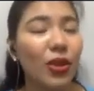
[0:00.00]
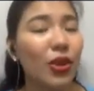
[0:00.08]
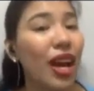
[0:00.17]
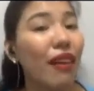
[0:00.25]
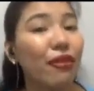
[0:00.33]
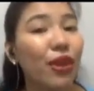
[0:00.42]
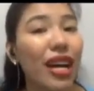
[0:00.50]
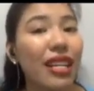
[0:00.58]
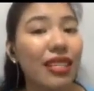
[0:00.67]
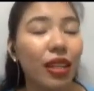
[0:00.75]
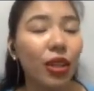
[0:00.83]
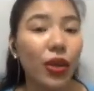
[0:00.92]
So you have to
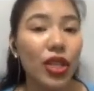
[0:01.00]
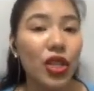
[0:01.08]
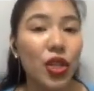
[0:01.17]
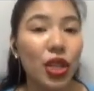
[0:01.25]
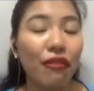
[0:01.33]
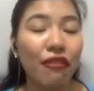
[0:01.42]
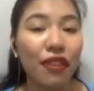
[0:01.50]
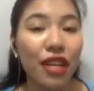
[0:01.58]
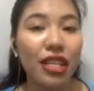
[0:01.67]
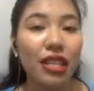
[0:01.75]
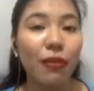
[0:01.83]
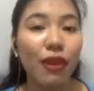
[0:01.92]
ask that question
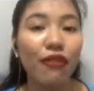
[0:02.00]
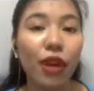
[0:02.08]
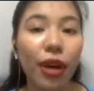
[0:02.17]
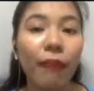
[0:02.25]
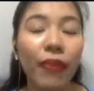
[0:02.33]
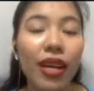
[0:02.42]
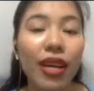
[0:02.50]
first before